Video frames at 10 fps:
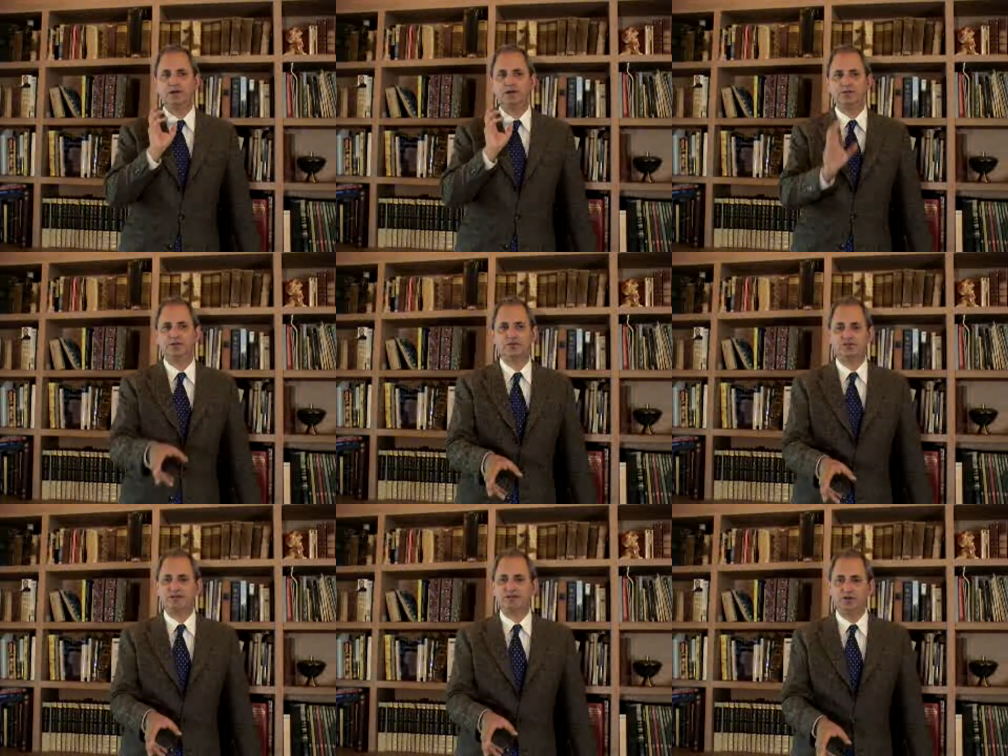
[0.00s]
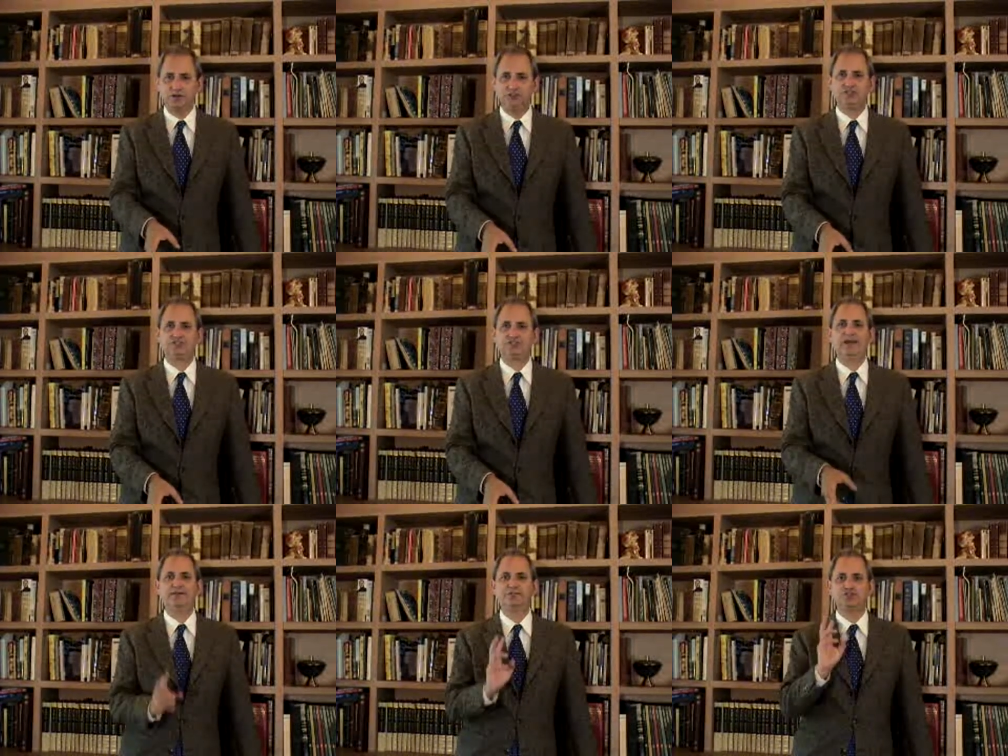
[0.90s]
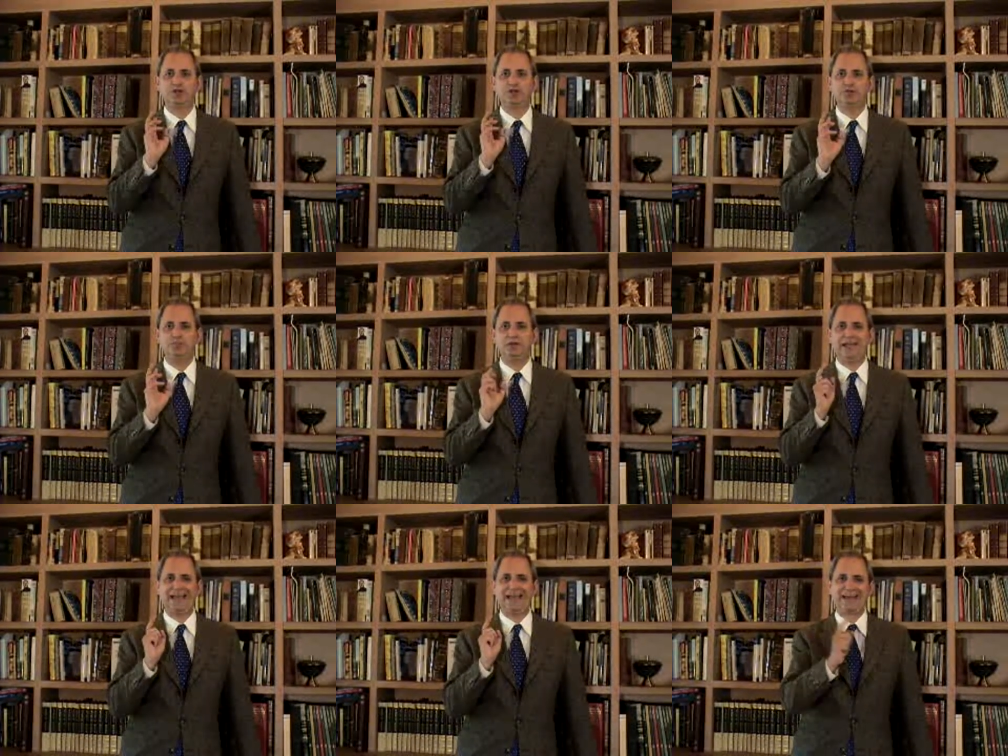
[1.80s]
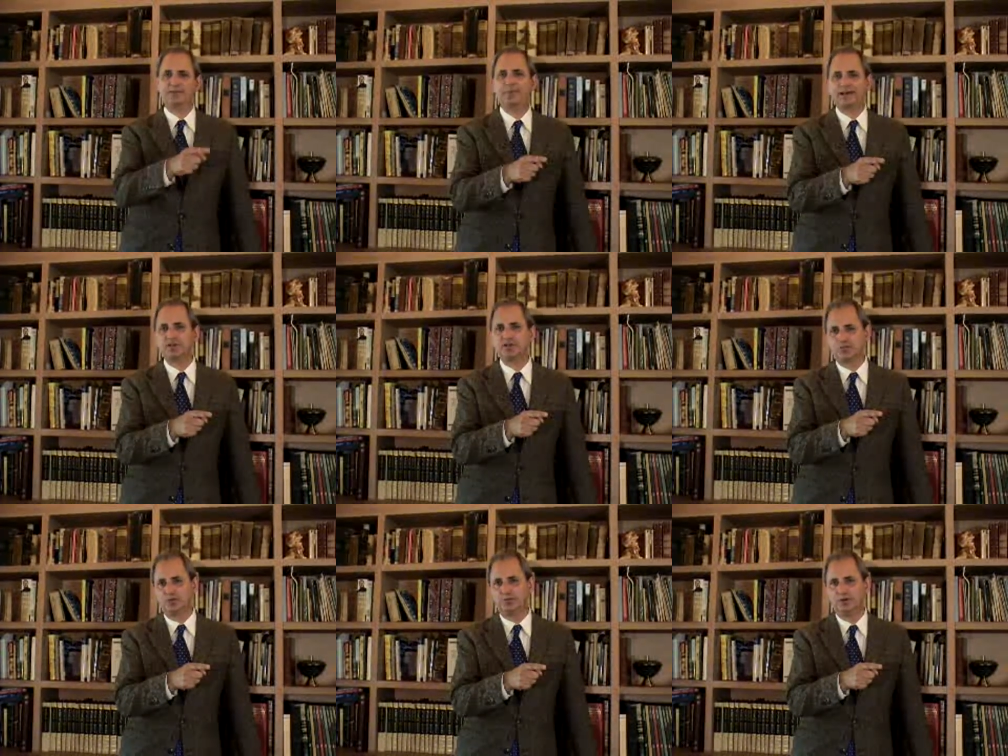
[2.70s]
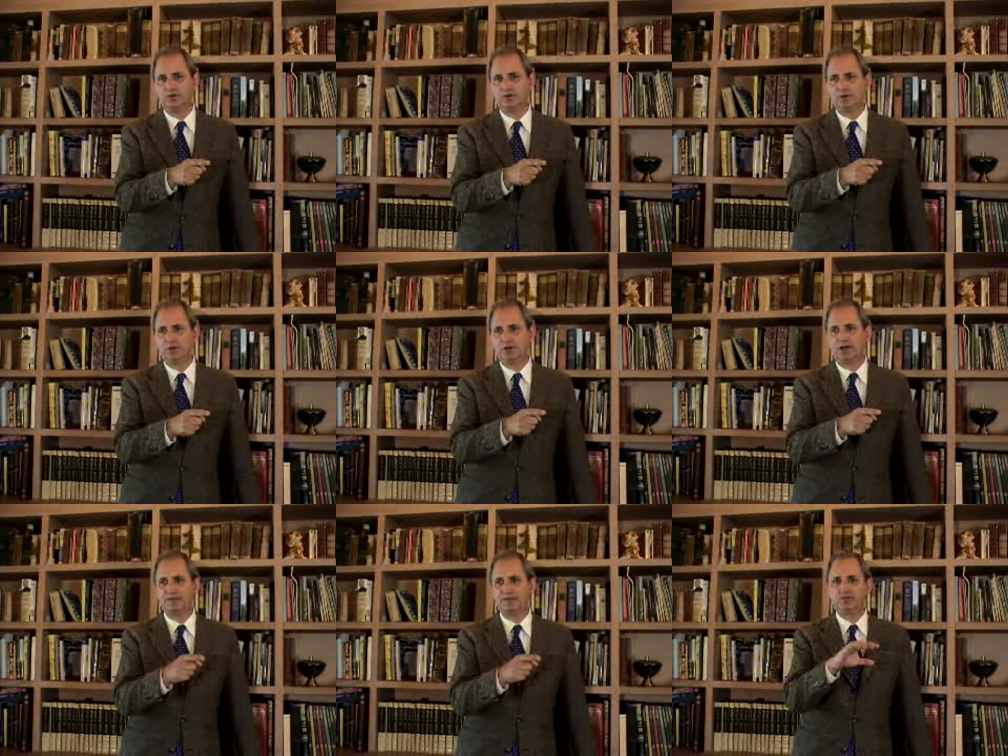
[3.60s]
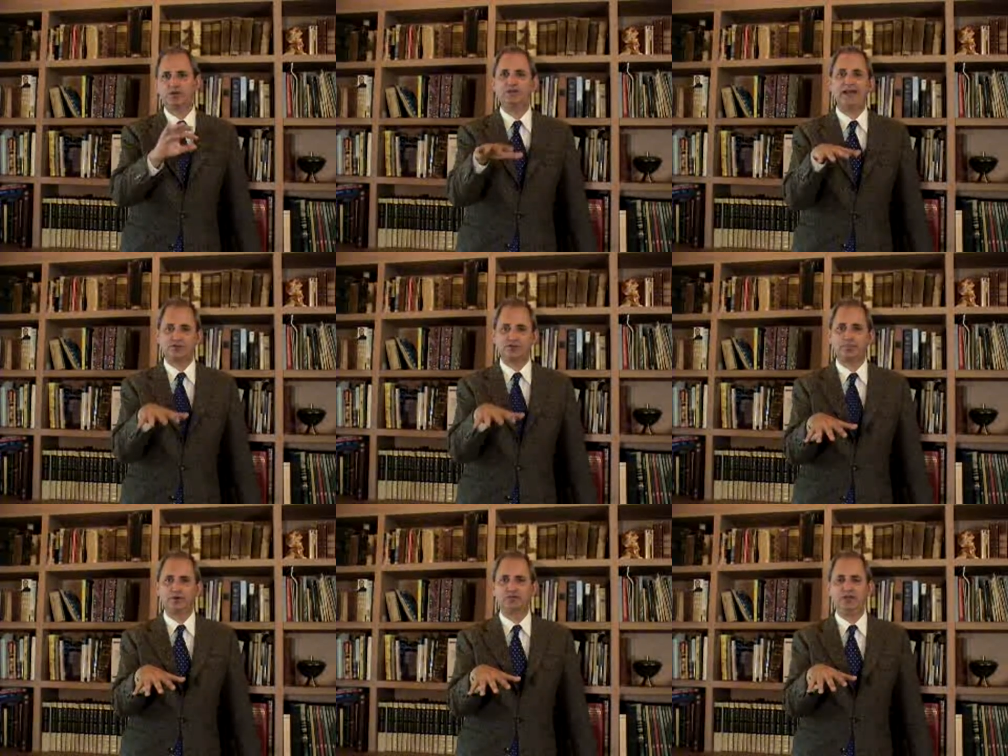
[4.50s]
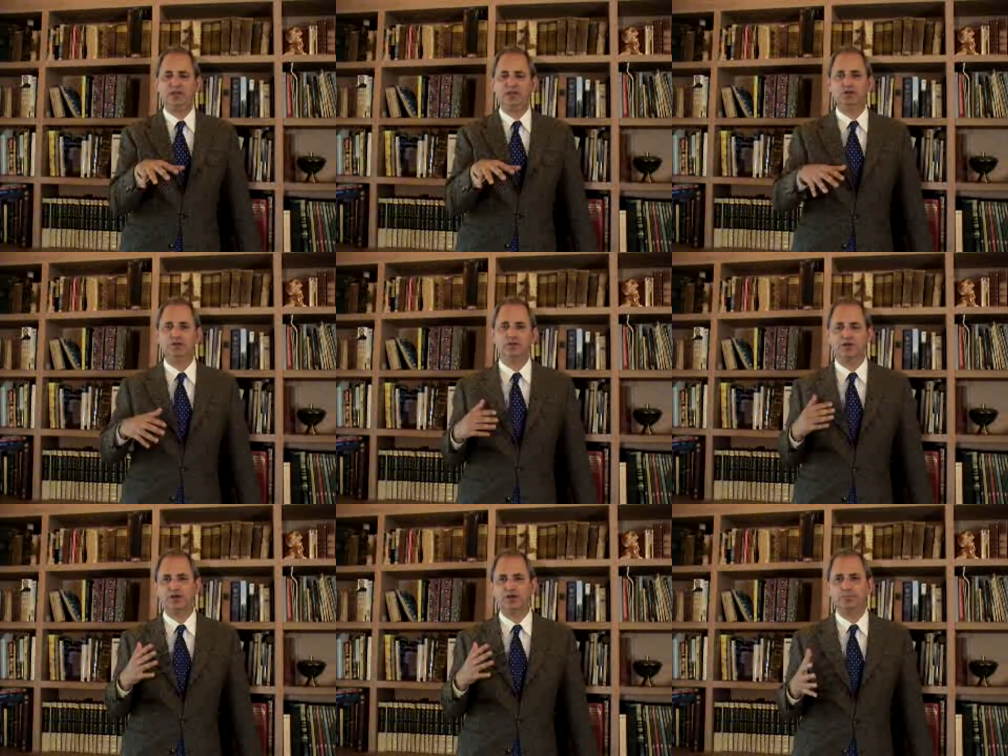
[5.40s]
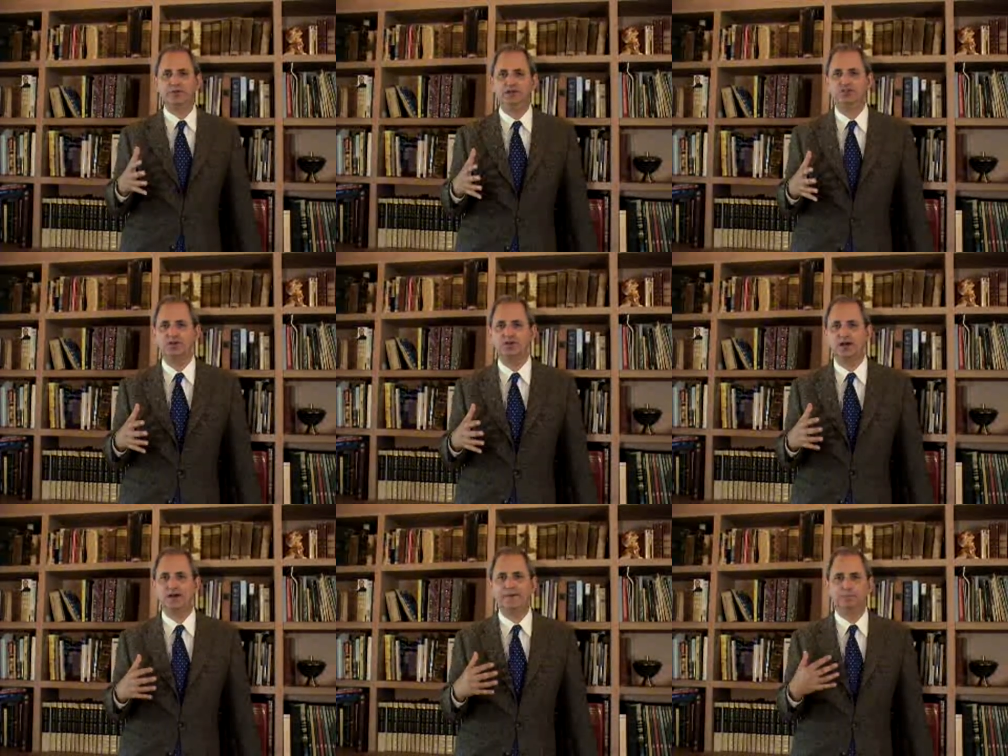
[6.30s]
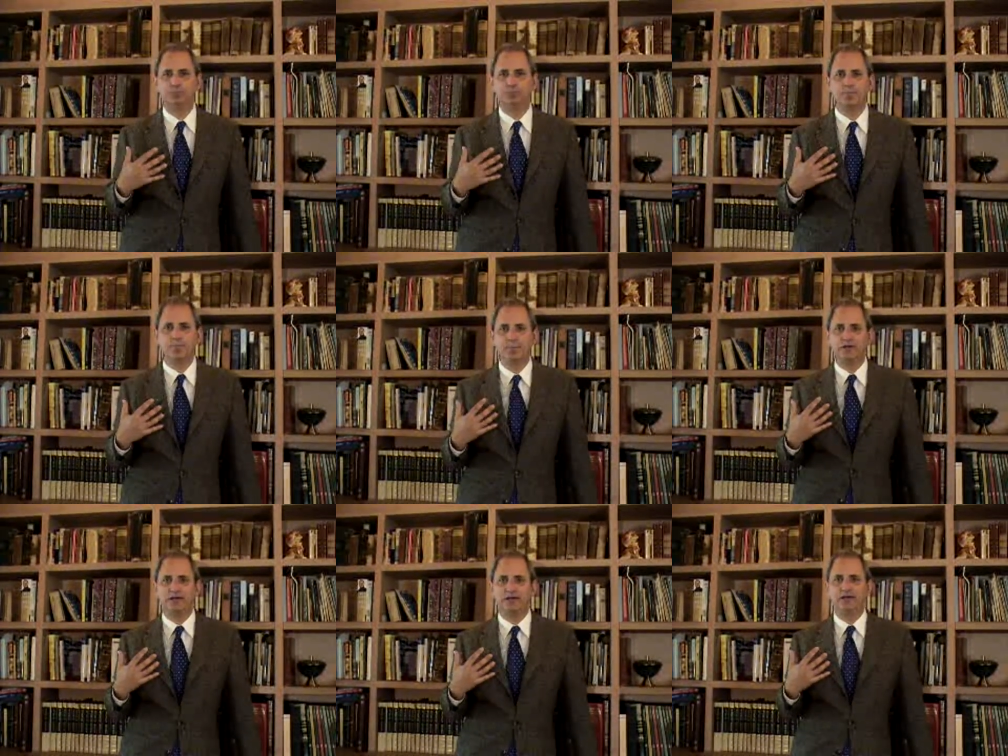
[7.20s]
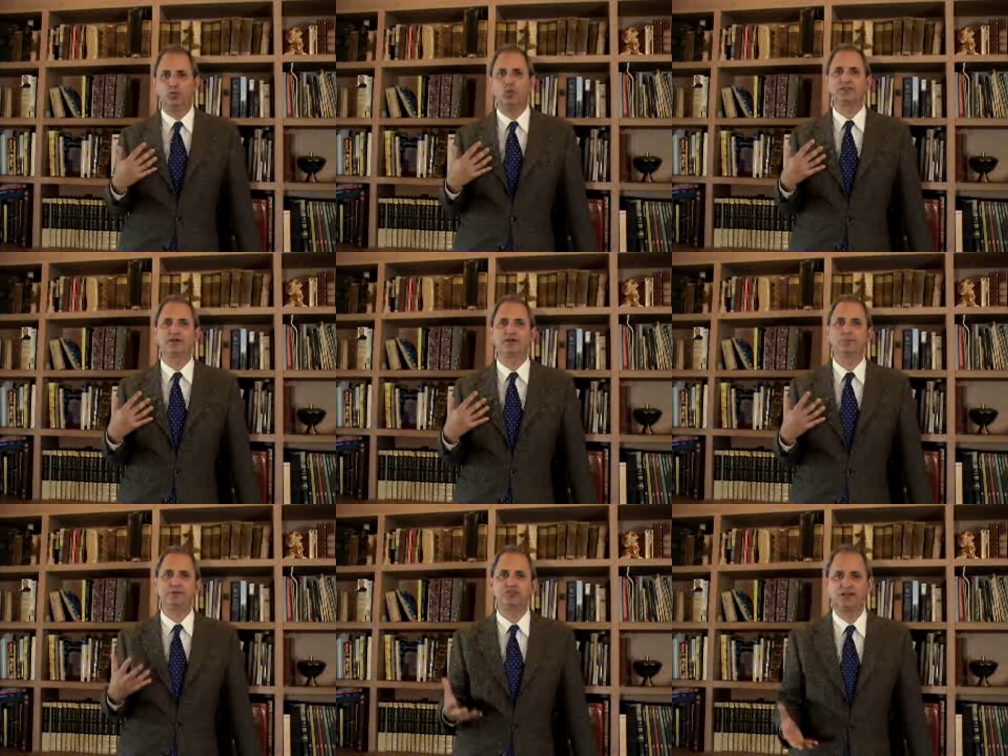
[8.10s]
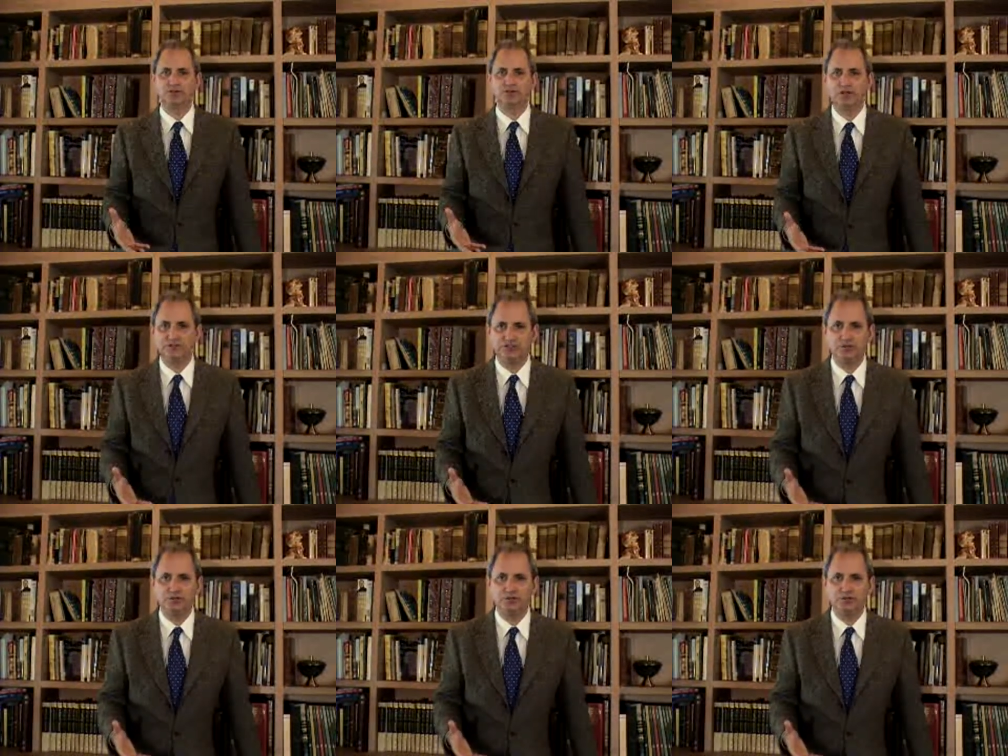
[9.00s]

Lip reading: The technology staff should always be at the back of the room. These are the experts in the company's, what the company's technology